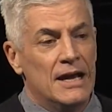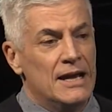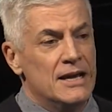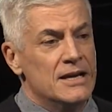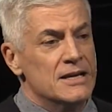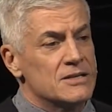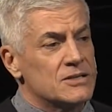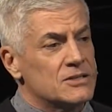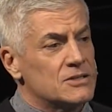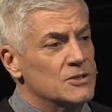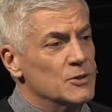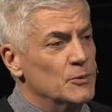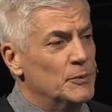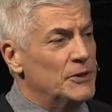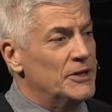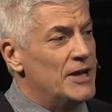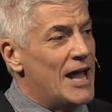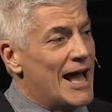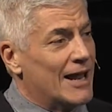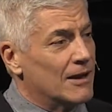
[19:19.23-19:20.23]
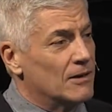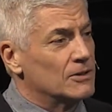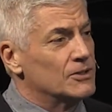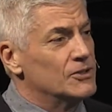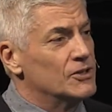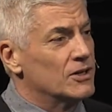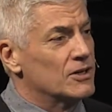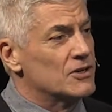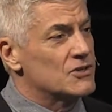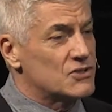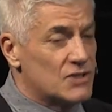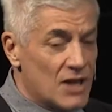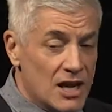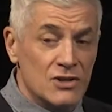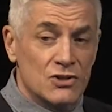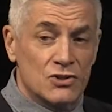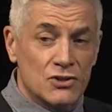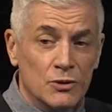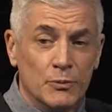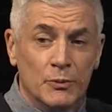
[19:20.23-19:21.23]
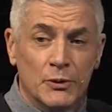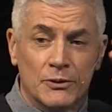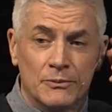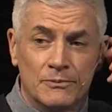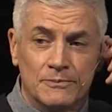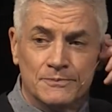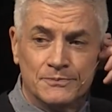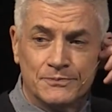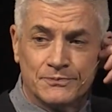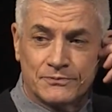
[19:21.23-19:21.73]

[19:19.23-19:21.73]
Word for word: Hey, stupid, how long you going to stay stupid?